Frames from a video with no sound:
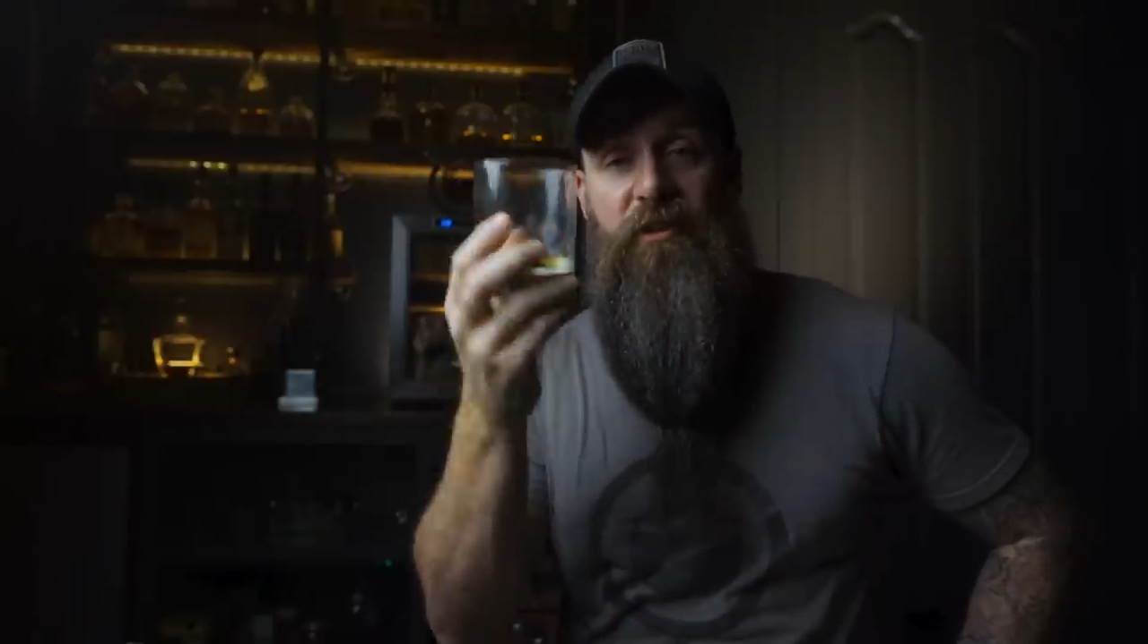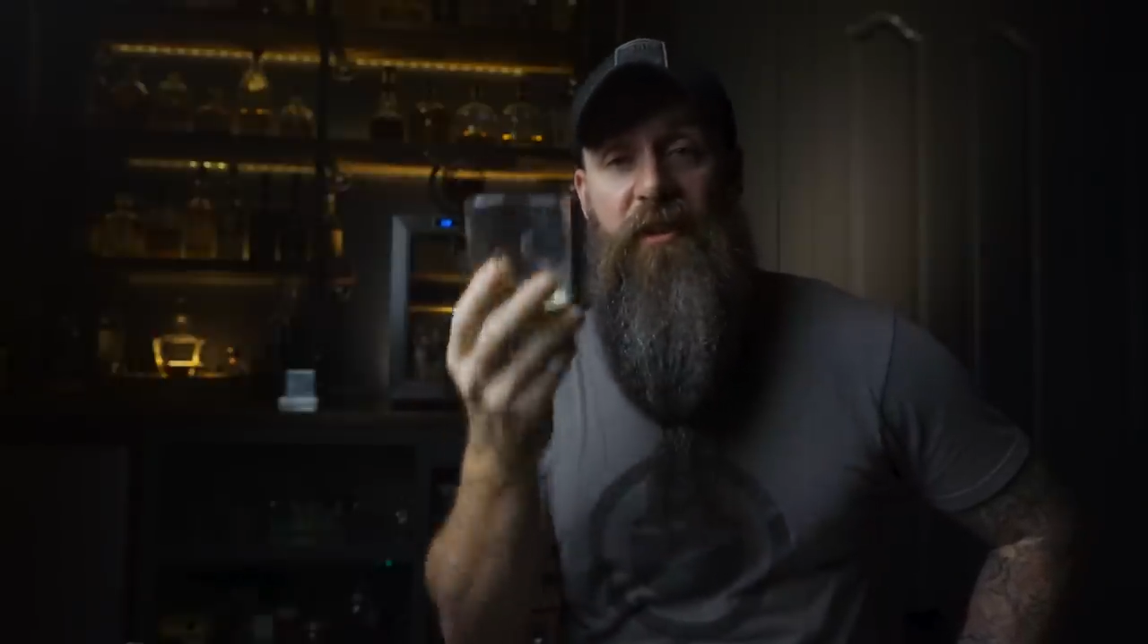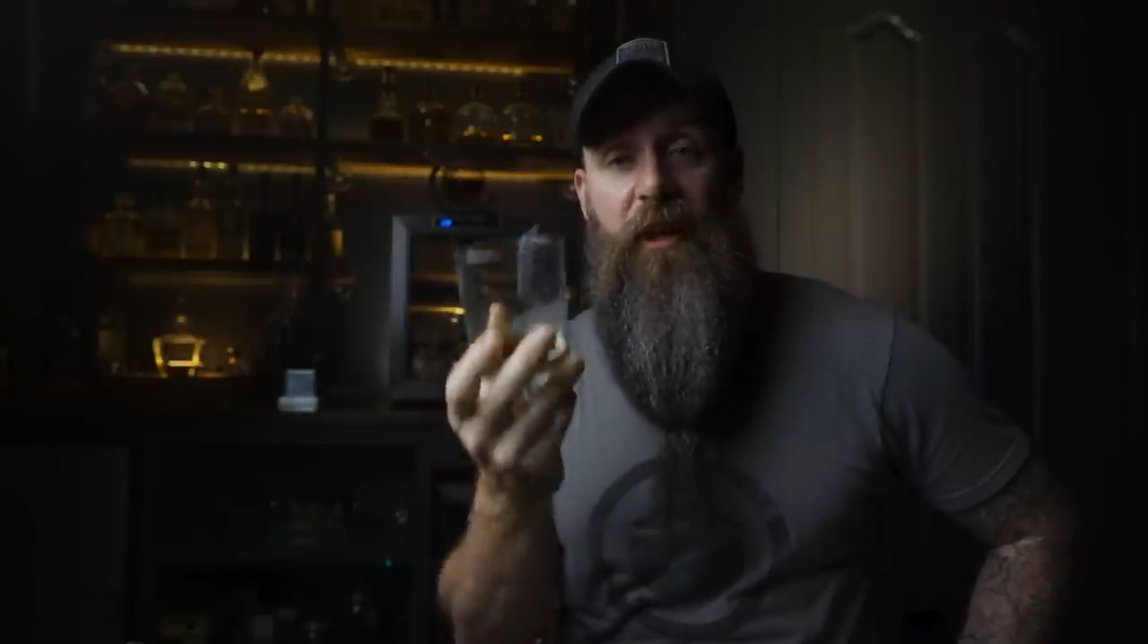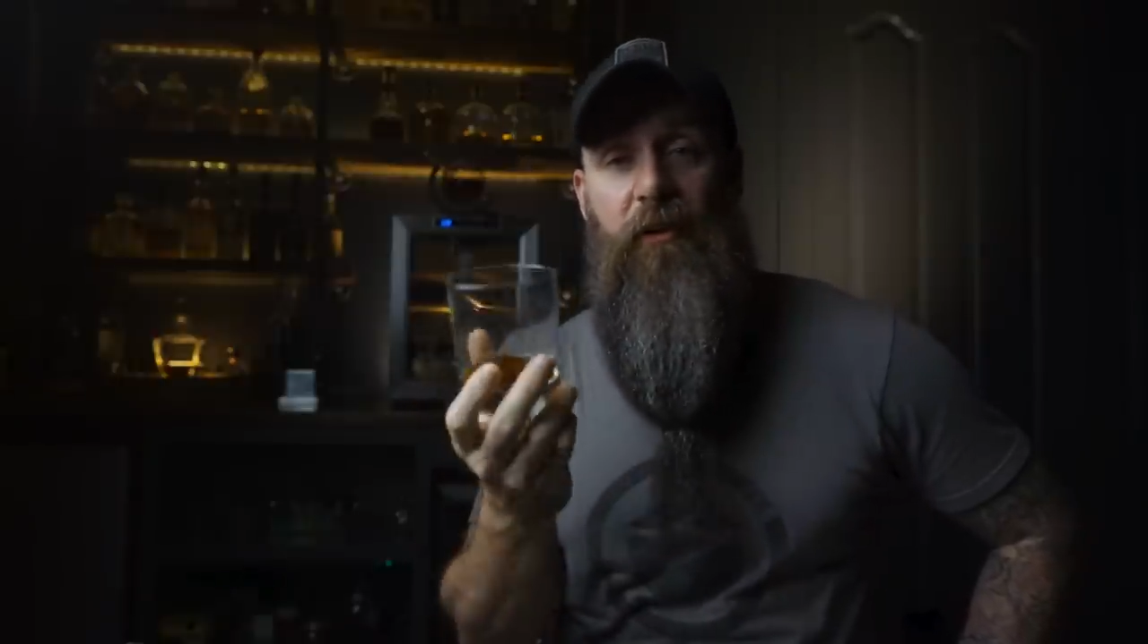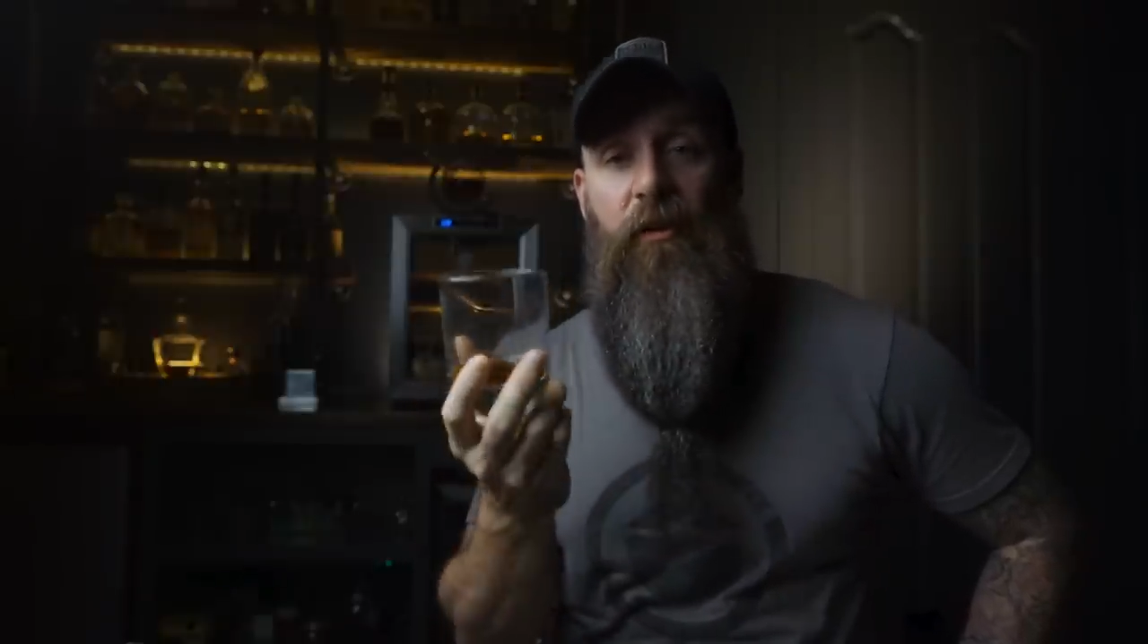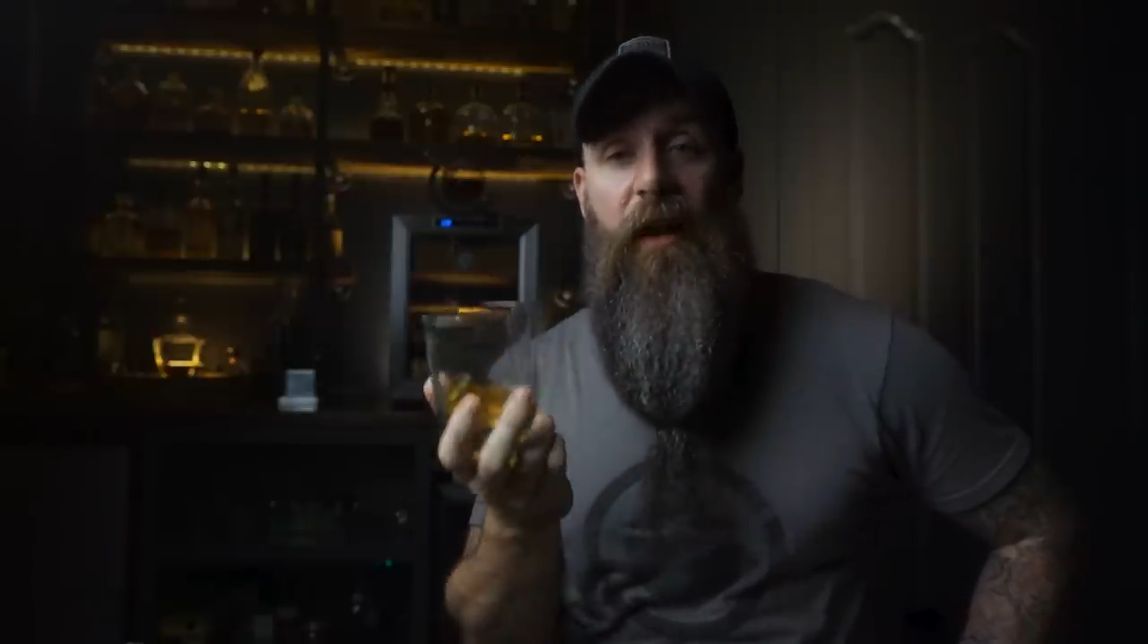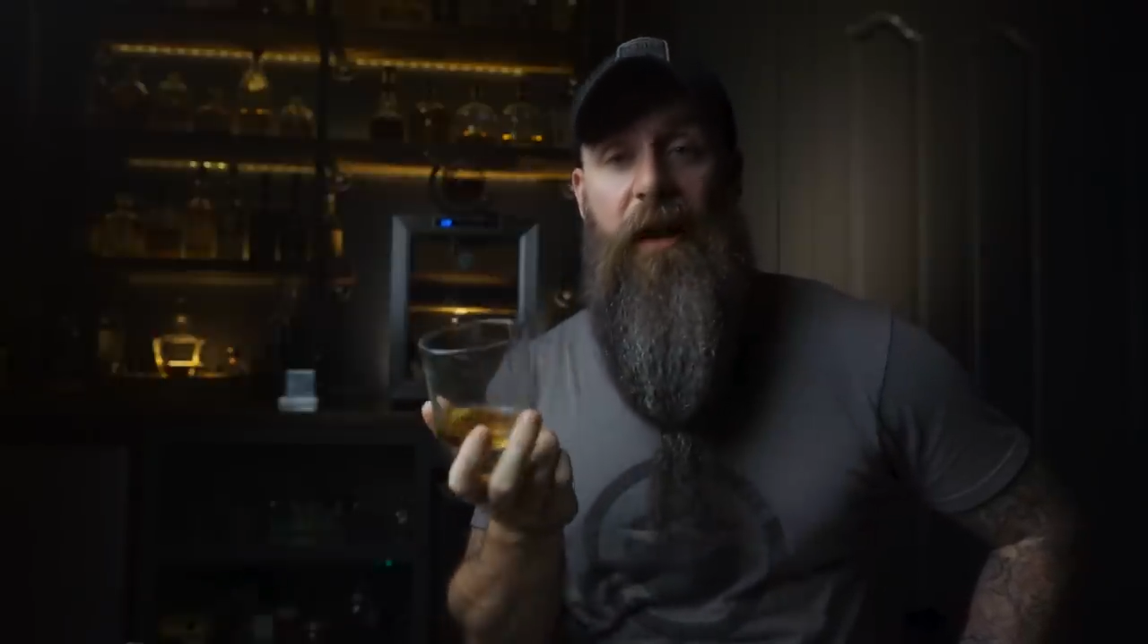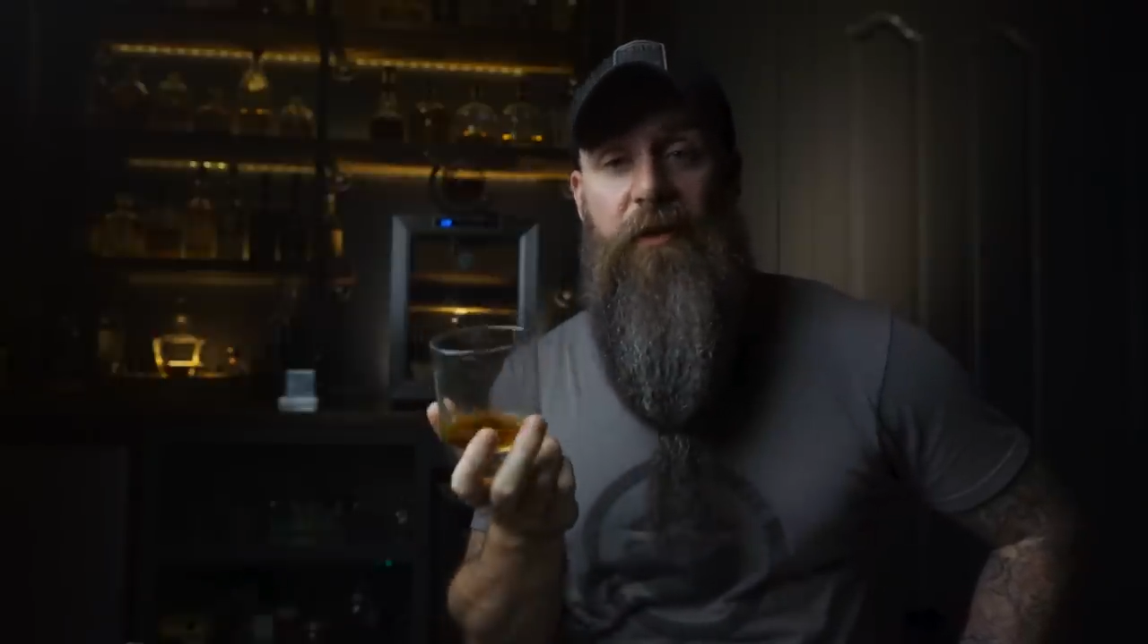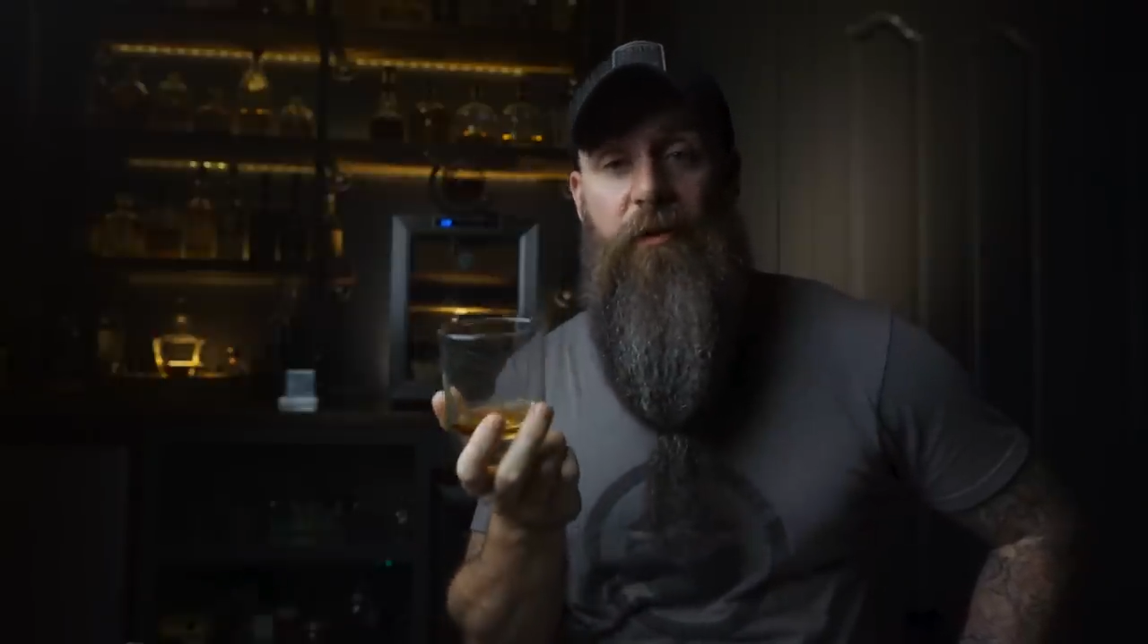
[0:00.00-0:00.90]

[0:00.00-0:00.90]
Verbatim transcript: a standard glass.